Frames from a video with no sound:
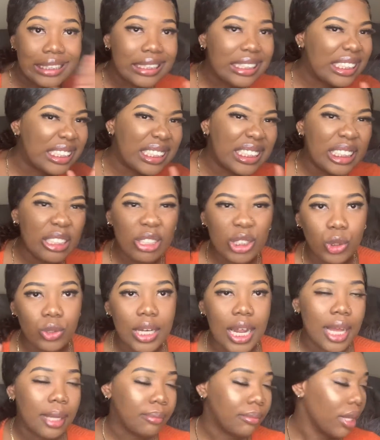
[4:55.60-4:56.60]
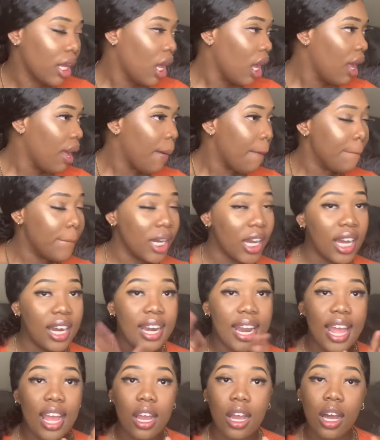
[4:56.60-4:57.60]
just don't do that. But
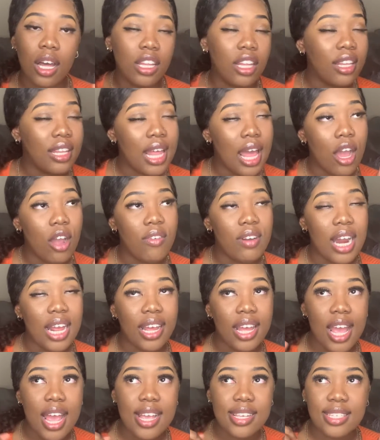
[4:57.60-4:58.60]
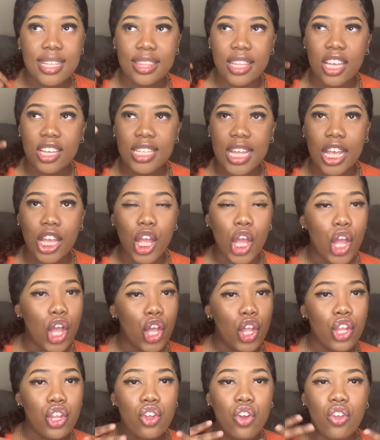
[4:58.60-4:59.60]
like other than that, overnight guests, I think like
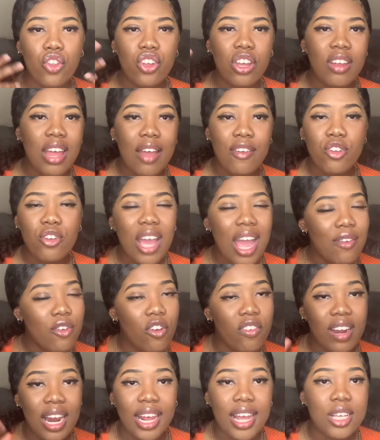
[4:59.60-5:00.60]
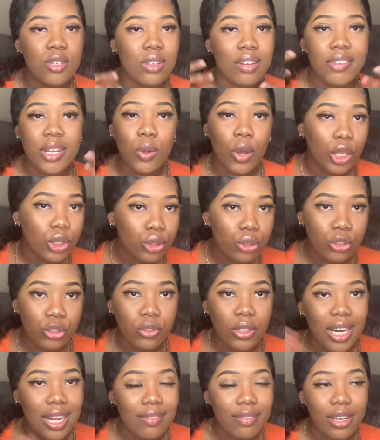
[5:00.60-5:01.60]
you know, you can have you can have overnight guests whenever you want to,
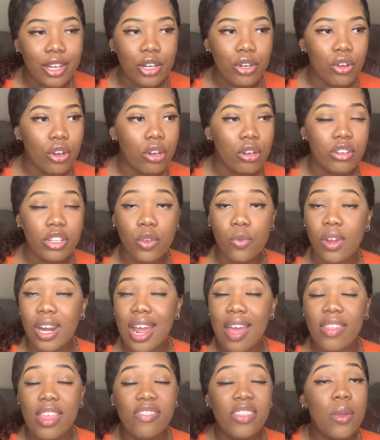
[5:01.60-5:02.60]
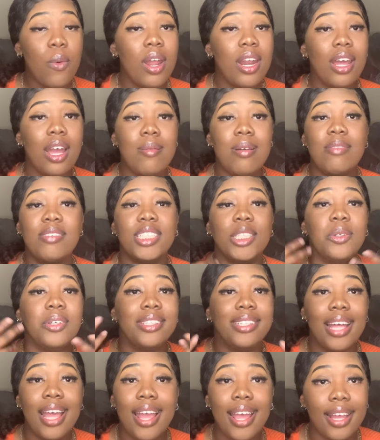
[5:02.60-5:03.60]
whatever, you know, you want to have. If they want to come every single
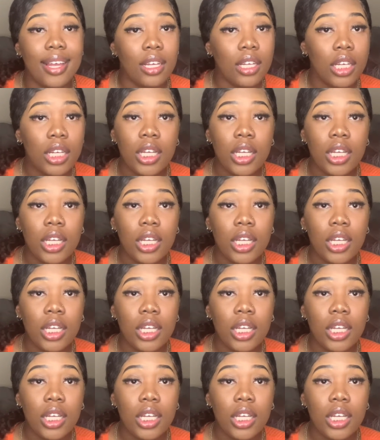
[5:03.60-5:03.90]
day,